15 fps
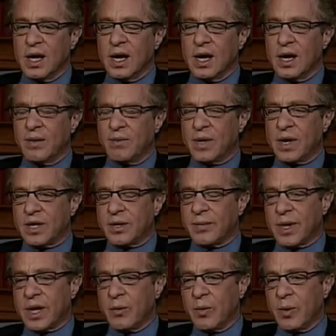Uh, but
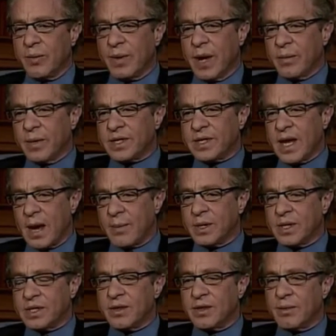ultimately, we'll be able to tap
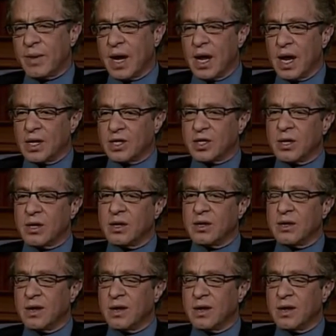into the biological